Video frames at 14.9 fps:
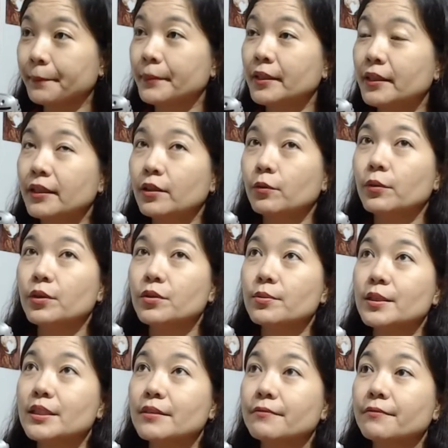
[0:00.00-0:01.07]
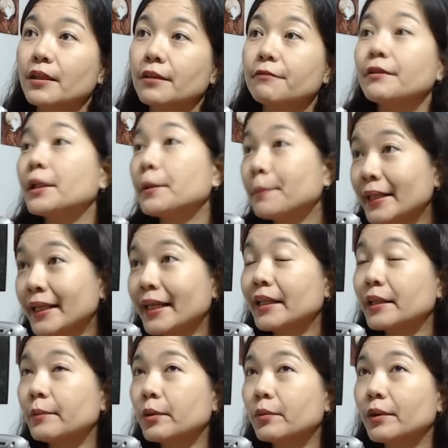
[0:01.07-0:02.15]
mm-hmm. which was uh, Philippine
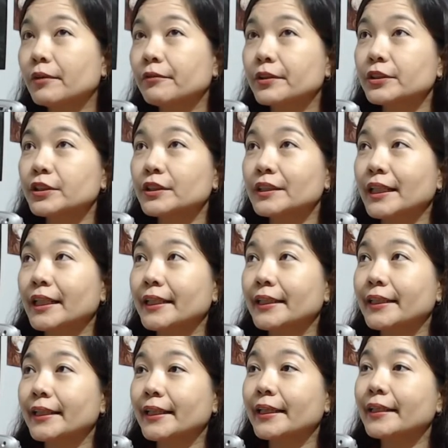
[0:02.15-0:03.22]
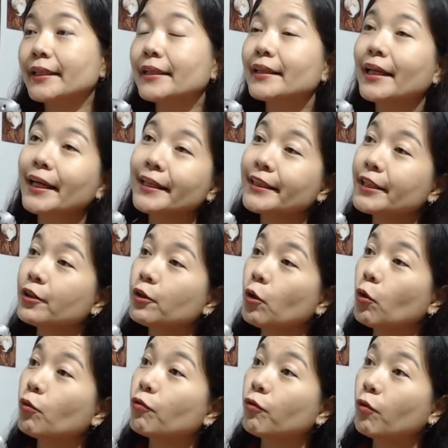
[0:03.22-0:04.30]
Animal Welfare Society. And in nineteen
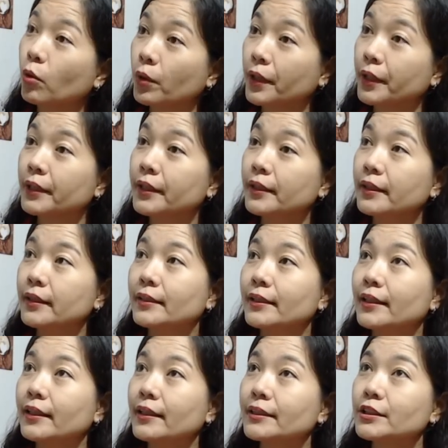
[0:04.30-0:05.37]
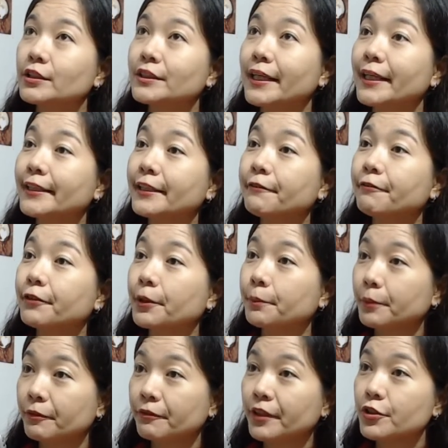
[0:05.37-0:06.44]
oh four, the Society for the
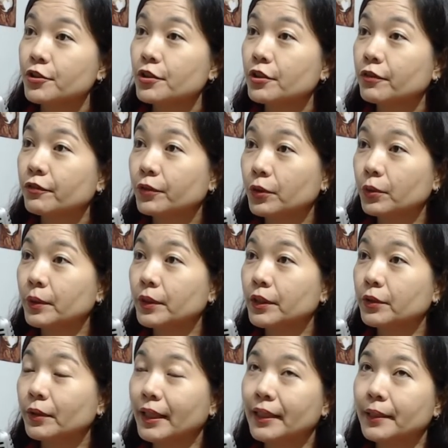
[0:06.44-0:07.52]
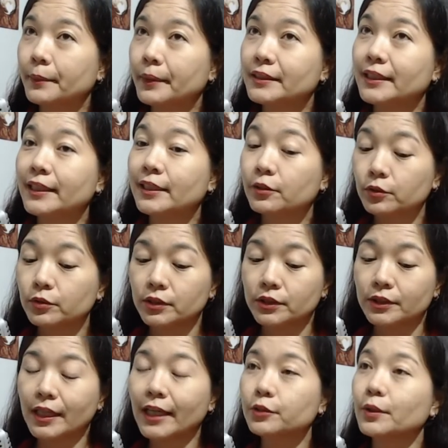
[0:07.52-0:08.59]
Prevention of Cruelty to Animals,
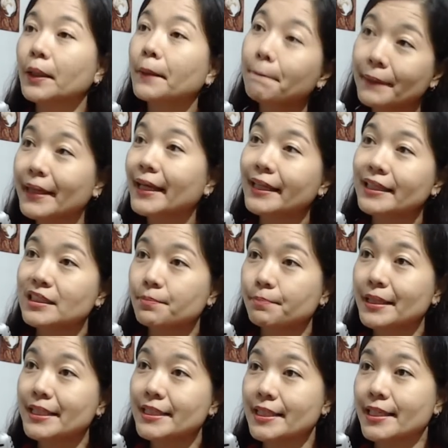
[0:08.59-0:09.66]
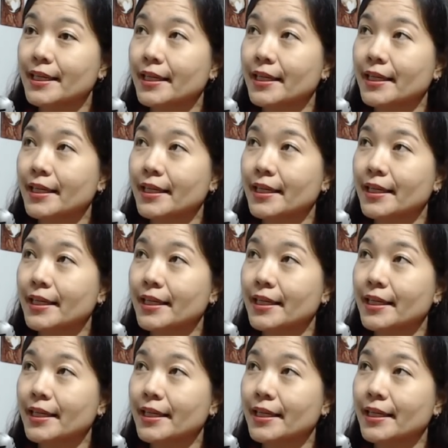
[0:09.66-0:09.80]
it's actually P S P C